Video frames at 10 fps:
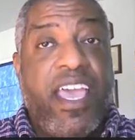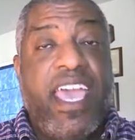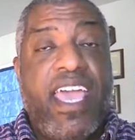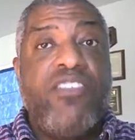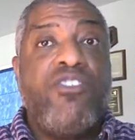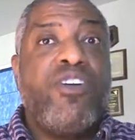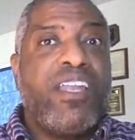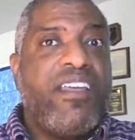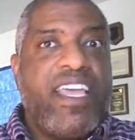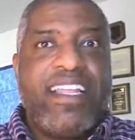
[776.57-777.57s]
And
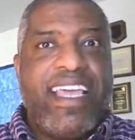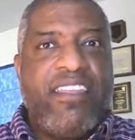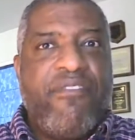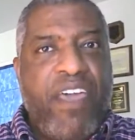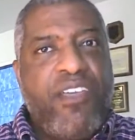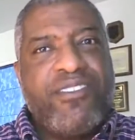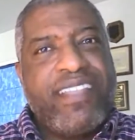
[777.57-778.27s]
the failure